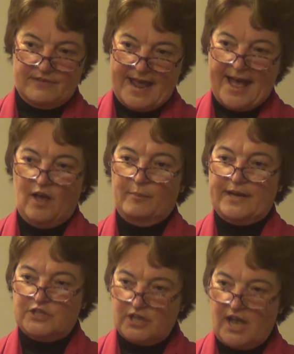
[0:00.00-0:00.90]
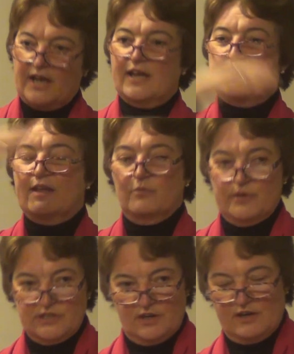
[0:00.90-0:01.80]
now by check, and then
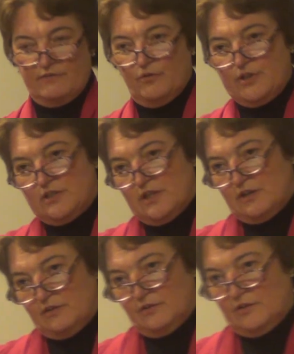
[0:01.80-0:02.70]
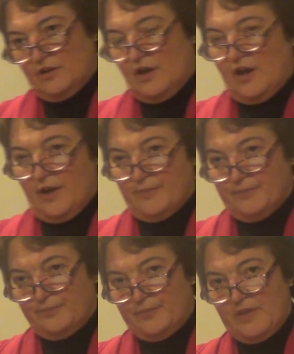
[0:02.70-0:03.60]
we start invoicing,
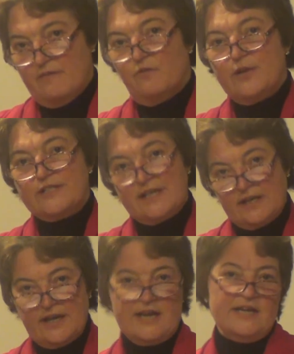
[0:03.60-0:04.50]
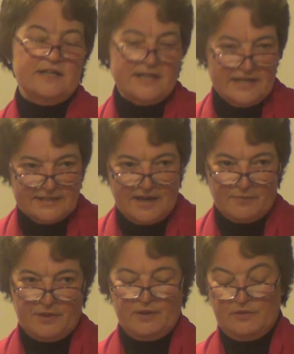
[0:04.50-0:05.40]
and he set
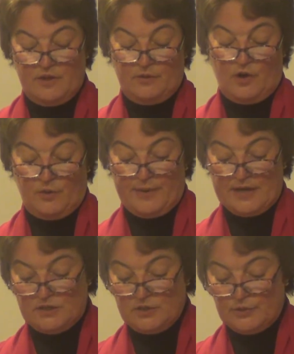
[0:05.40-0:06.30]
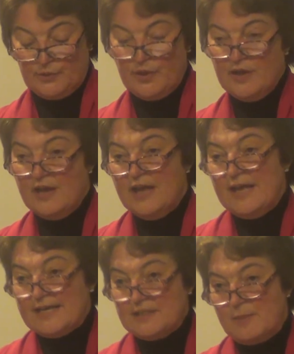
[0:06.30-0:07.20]
up the auto pay too.
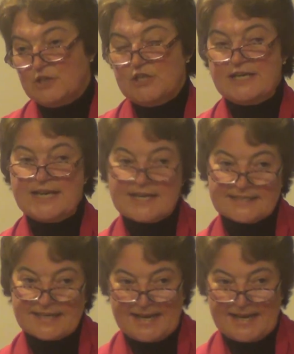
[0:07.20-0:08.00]
Especially in his